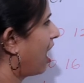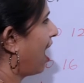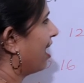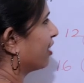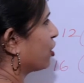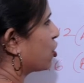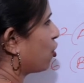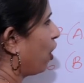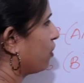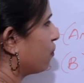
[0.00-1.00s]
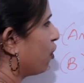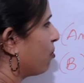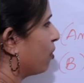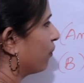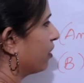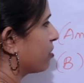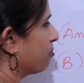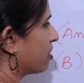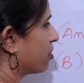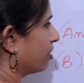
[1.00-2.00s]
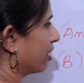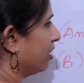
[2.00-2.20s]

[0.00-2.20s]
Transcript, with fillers: and the short form of this Mr.